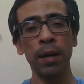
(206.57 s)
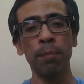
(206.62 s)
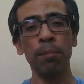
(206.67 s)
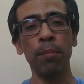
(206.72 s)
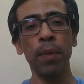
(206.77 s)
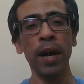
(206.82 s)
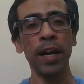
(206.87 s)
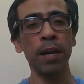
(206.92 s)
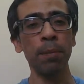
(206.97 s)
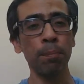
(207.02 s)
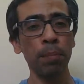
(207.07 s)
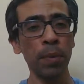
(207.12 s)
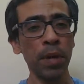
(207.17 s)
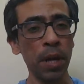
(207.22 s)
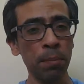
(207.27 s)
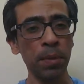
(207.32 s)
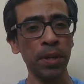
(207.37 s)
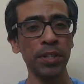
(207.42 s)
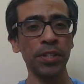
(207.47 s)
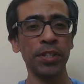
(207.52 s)
buying
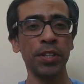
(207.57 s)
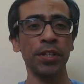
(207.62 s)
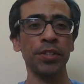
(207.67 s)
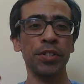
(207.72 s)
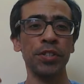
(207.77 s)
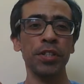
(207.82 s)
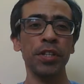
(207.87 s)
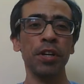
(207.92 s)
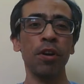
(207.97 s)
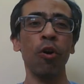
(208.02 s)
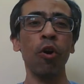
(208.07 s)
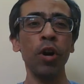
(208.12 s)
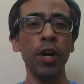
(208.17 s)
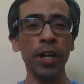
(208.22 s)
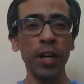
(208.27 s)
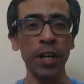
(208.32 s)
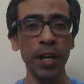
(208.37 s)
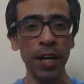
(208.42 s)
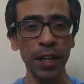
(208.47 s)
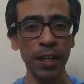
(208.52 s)
PMSs,
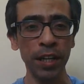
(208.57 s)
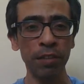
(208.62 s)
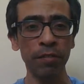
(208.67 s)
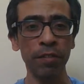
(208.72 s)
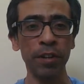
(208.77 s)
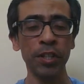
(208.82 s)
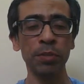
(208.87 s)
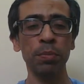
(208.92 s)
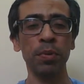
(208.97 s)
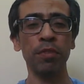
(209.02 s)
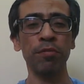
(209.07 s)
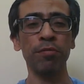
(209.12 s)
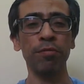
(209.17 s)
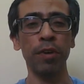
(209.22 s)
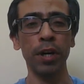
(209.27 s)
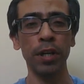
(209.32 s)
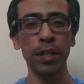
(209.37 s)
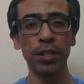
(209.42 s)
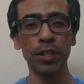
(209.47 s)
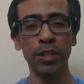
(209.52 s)
alternate investment
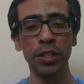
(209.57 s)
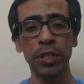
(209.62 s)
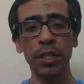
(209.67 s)
funds,